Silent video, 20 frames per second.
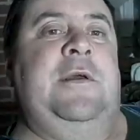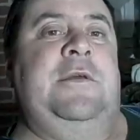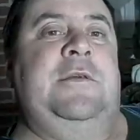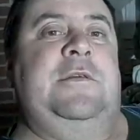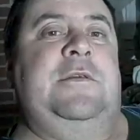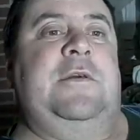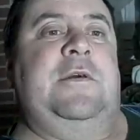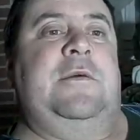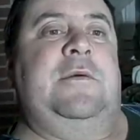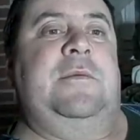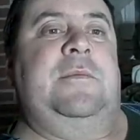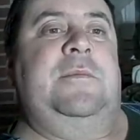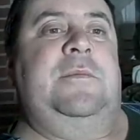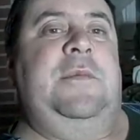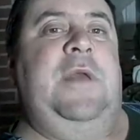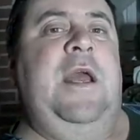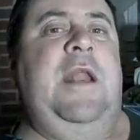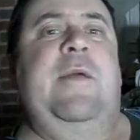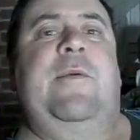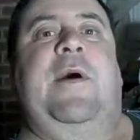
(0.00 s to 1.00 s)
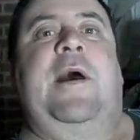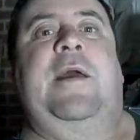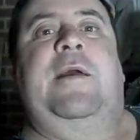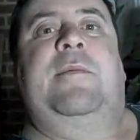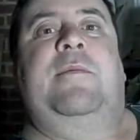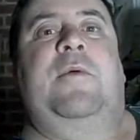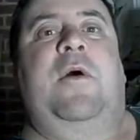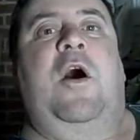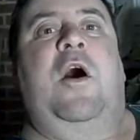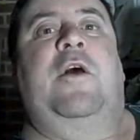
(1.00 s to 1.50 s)
So anyway,
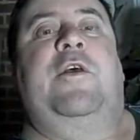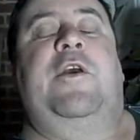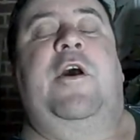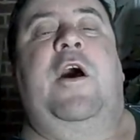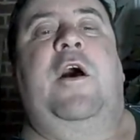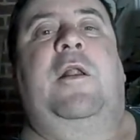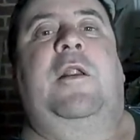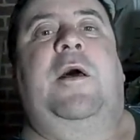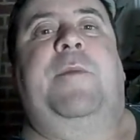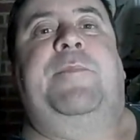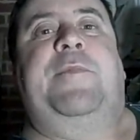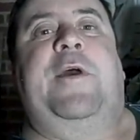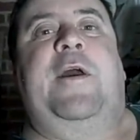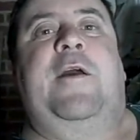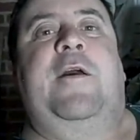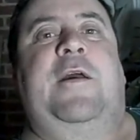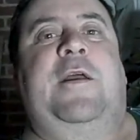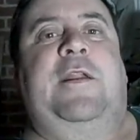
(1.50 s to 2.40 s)
all y'all up there